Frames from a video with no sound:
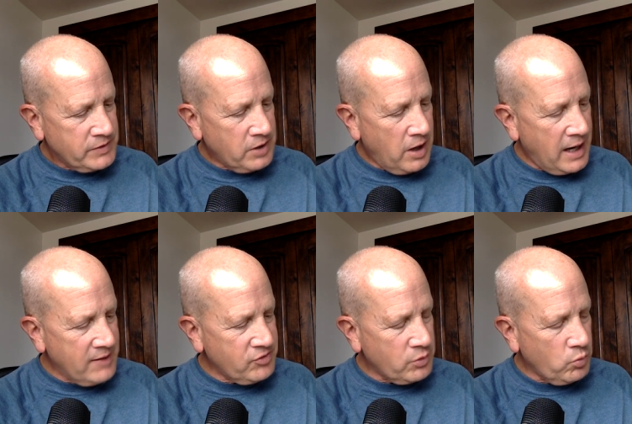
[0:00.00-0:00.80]
to
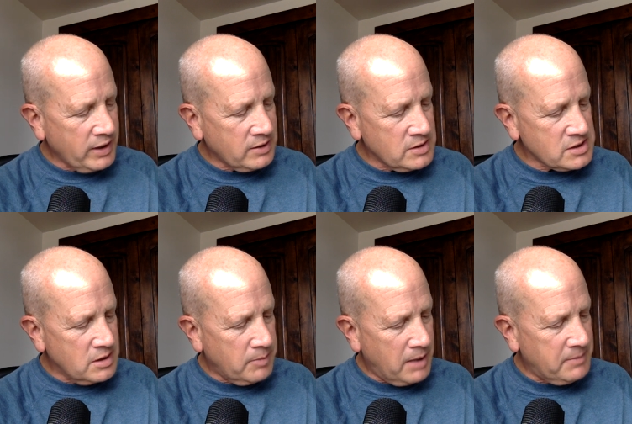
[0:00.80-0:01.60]
hide their wickedness and
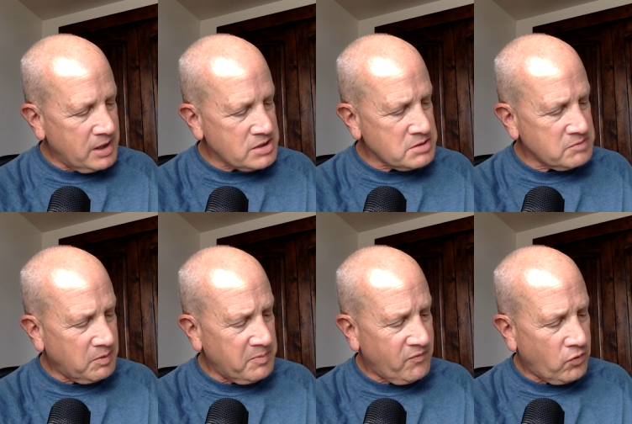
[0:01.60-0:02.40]
abominations
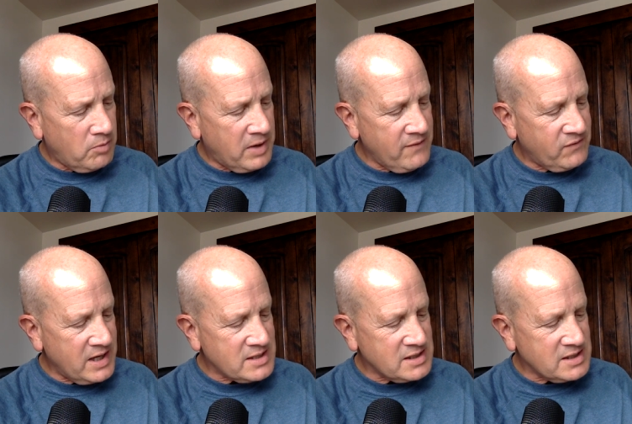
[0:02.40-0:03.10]
from before my face,